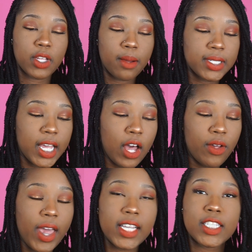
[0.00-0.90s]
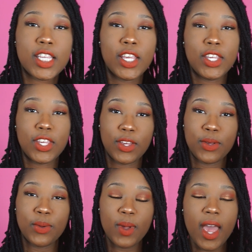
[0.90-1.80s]
So I was like, oh, that's
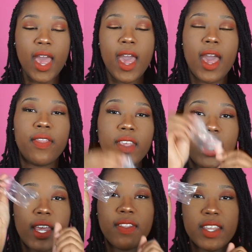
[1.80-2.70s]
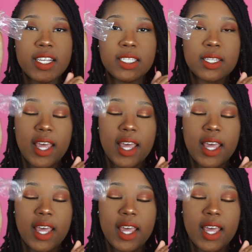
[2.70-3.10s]
cute. And then in this,